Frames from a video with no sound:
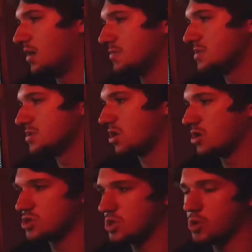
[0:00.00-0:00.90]
This is
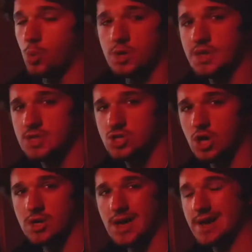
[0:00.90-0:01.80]
also on the 1 day
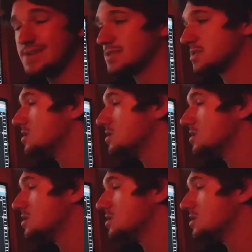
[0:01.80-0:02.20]
chart, guys.